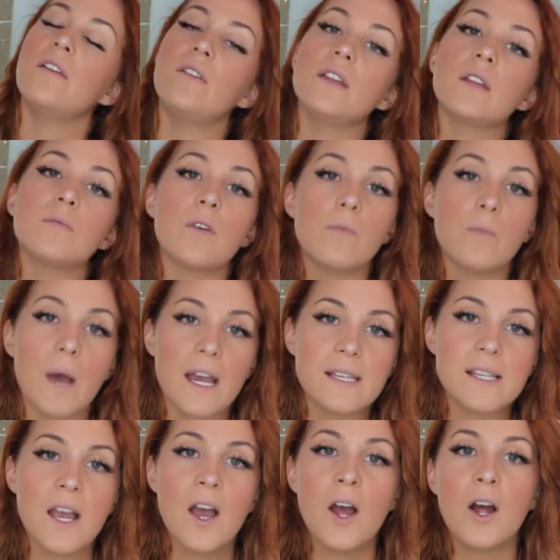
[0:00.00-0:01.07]
giving them
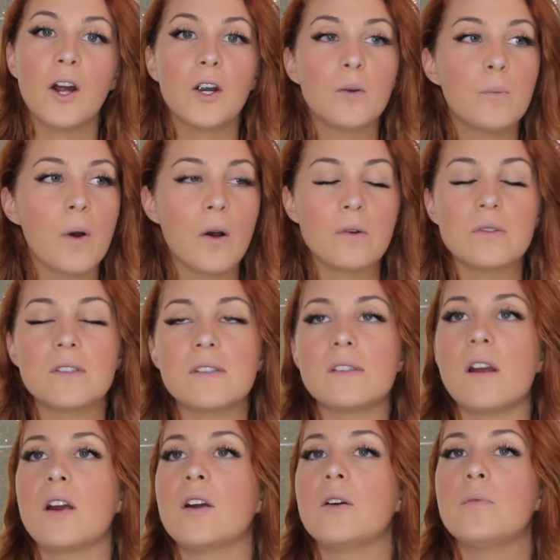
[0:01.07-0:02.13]
advice. Her posts
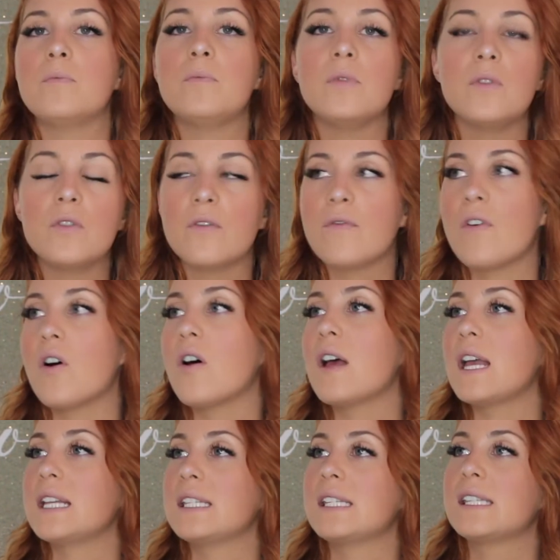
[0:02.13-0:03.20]
are beautiful
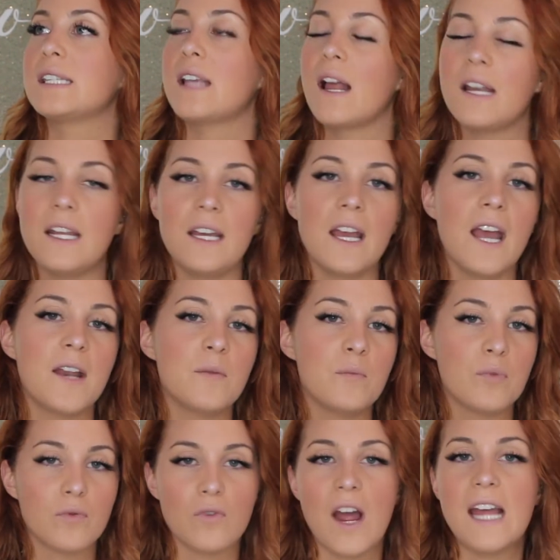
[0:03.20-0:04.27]
and sunny and
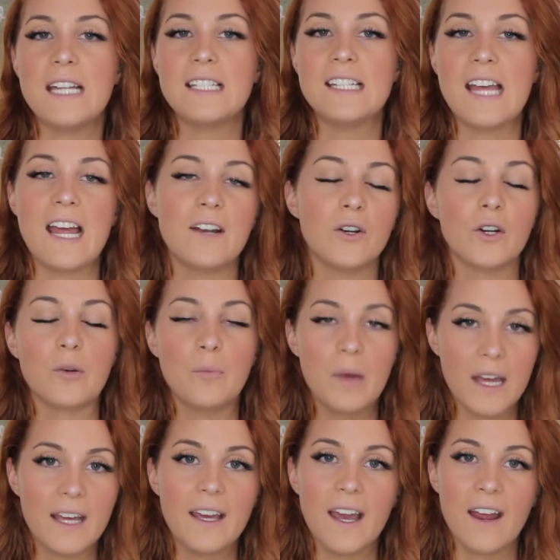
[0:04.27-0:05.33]
bright, and her
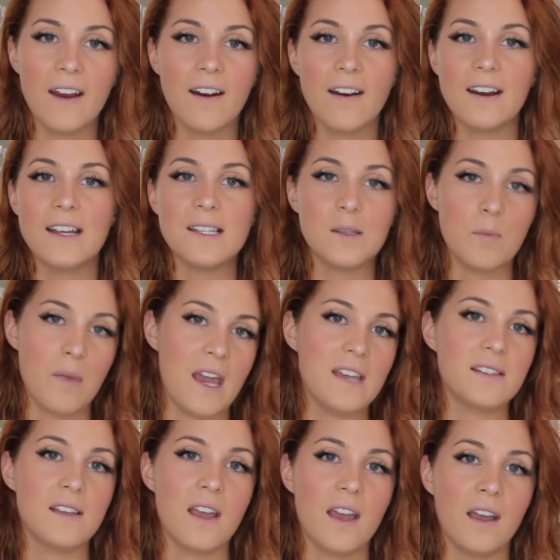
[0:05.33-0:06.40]
pink hair is
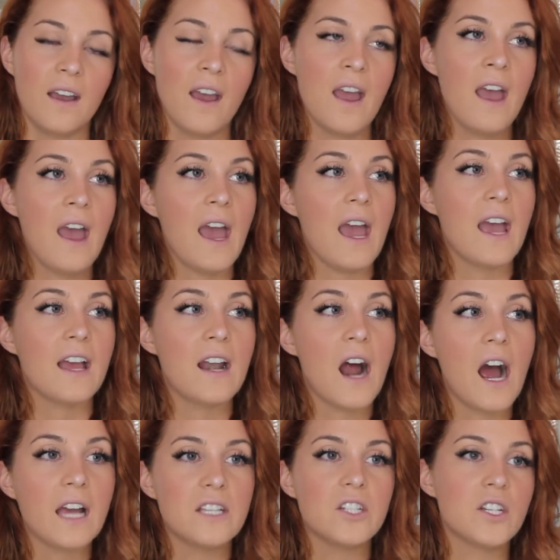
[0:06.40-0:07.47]
amazing, and
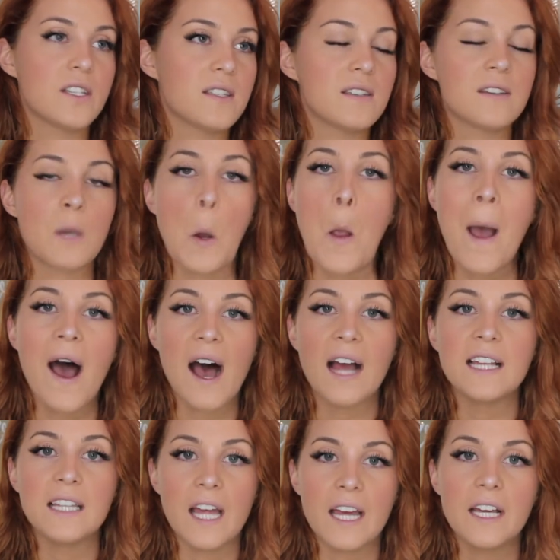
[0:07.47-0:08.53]

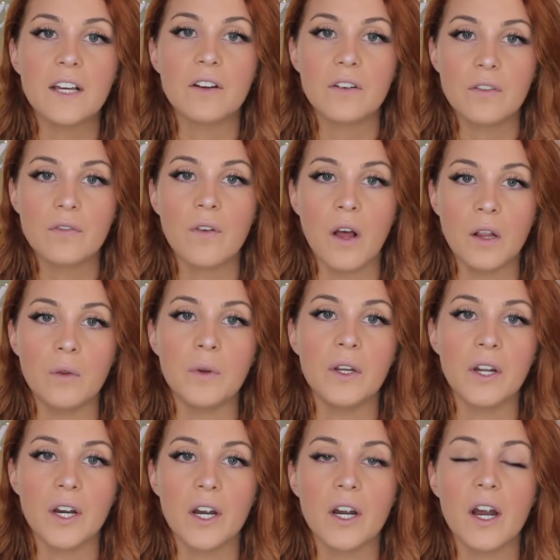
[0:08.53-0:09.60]
I like
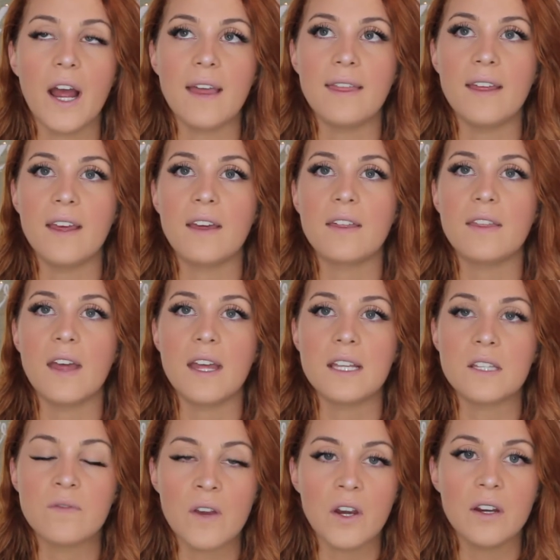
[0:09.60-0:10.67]
following her. I think that
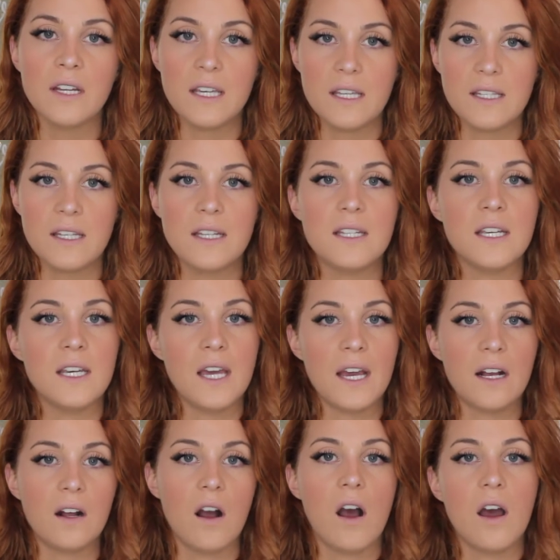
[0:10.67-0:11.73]
it's very easy to
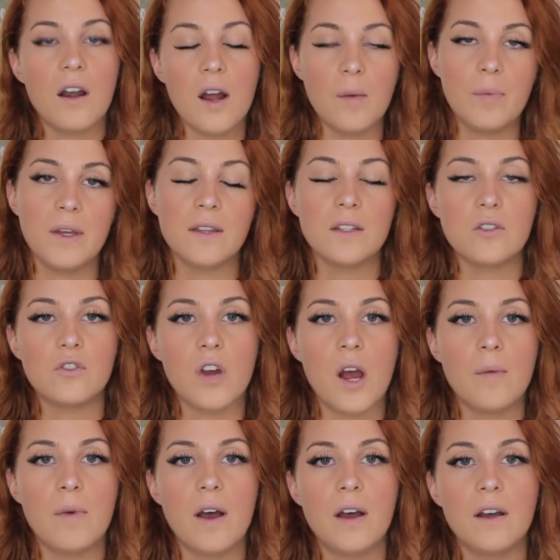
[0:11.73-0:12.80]
get caught up in the
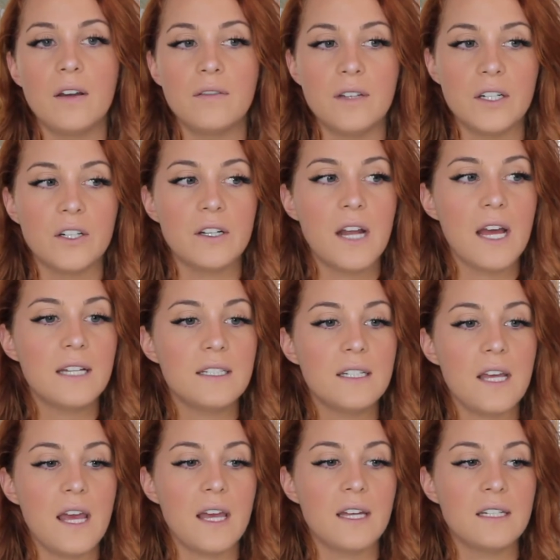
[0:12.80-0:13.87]
drama of
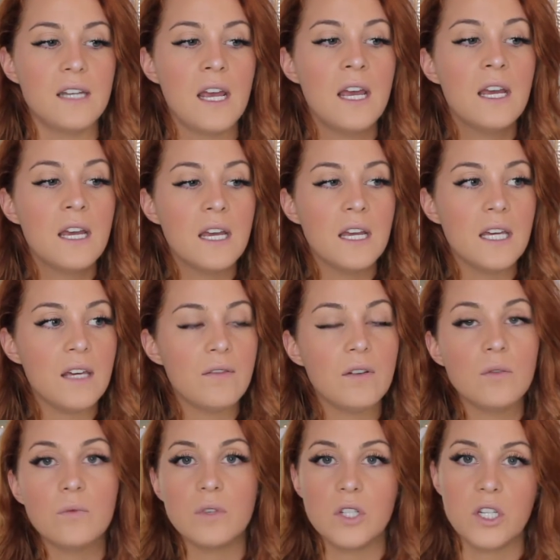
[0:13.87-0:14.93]
internet, and
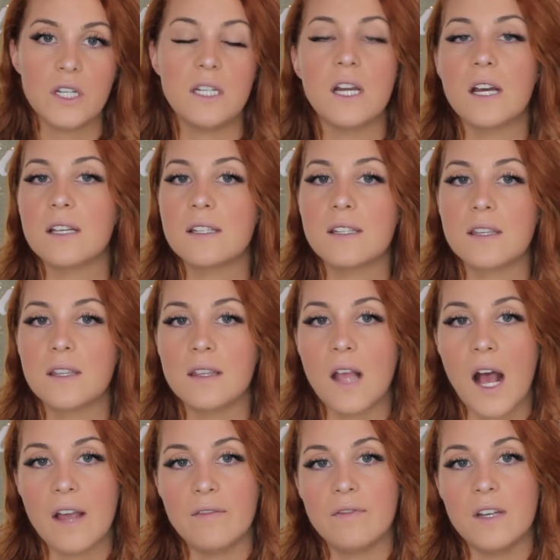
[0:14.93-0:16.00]
even when she does
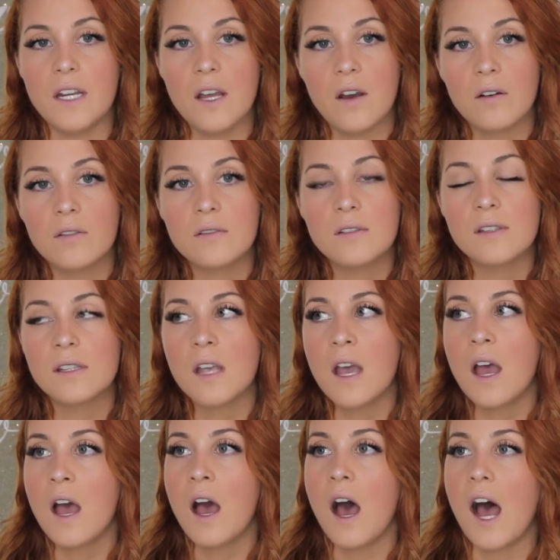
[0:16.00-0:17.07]
live videos,
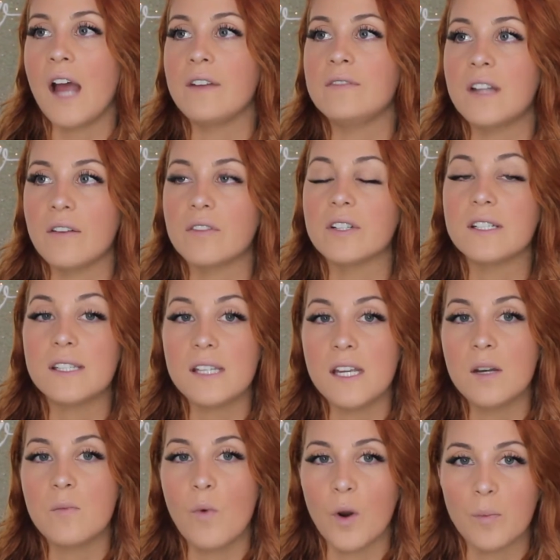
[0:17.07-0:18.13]
I've never
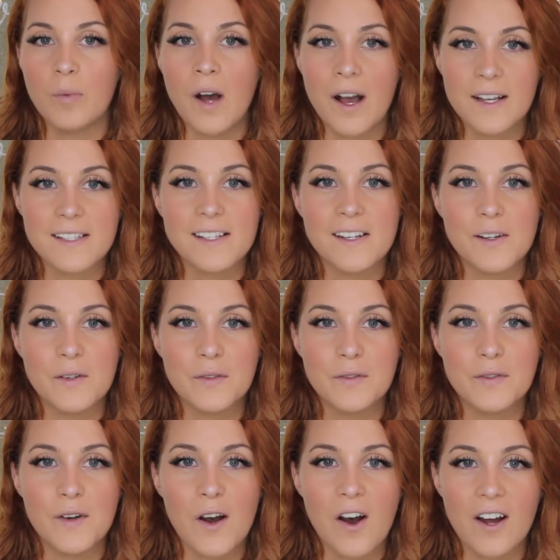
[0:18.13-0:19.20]
seen a more positive
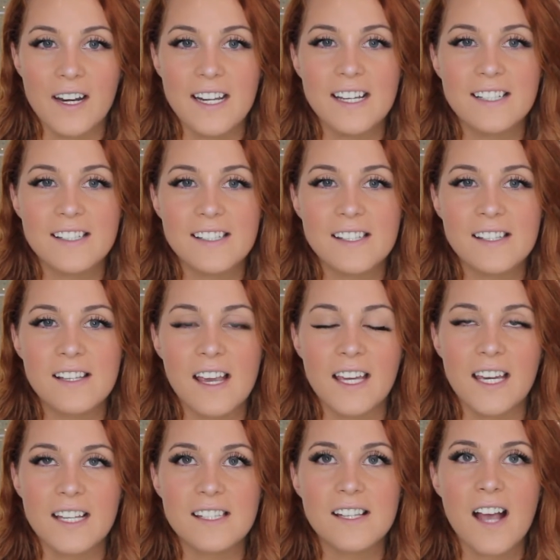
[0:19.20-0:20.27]
audience. It
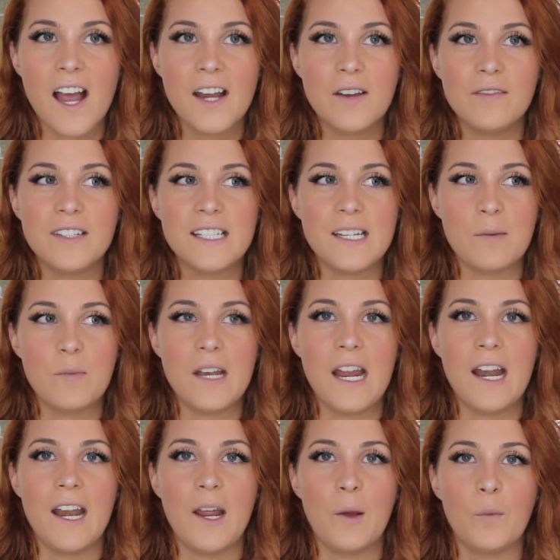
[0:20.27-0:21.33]
gets kind of
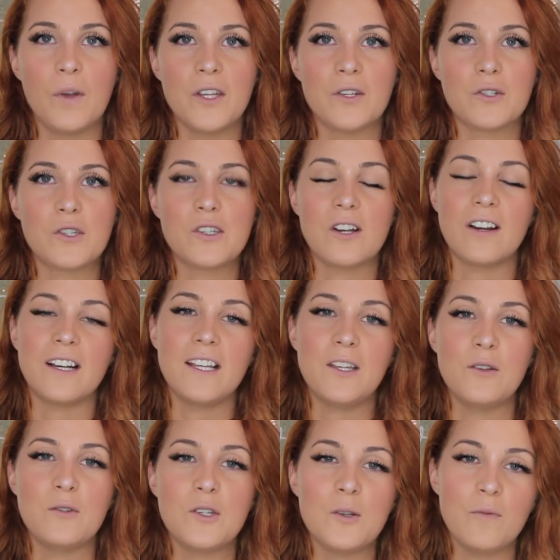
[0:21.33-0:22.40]
intimidating when you're starting
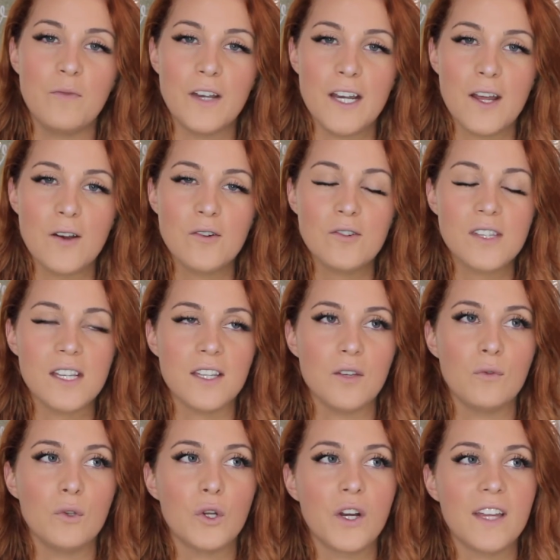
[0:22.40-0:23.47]
YouTube videos and
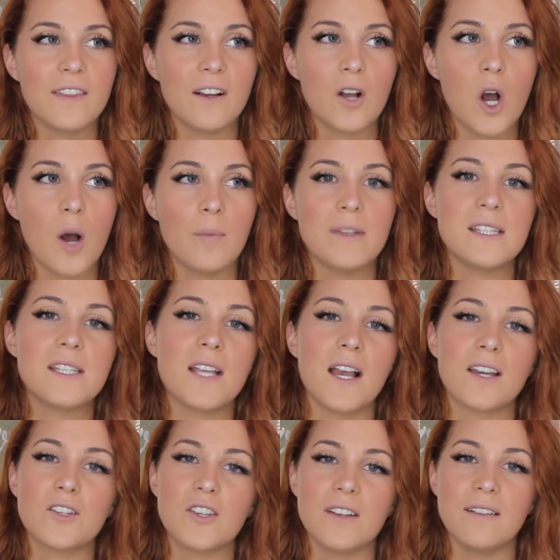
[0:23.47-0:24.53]
you look at the comment
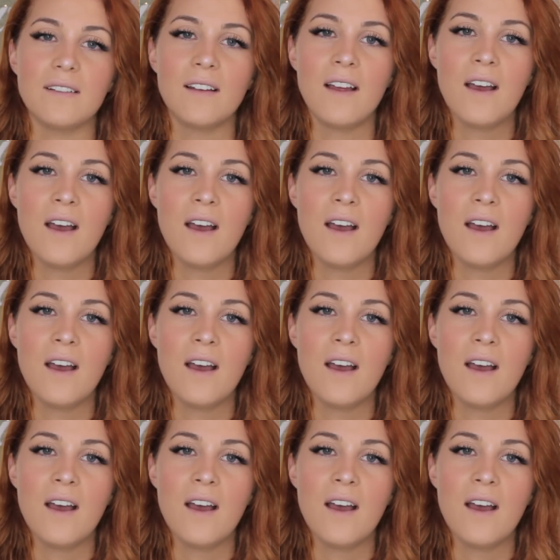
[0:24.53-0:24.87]
section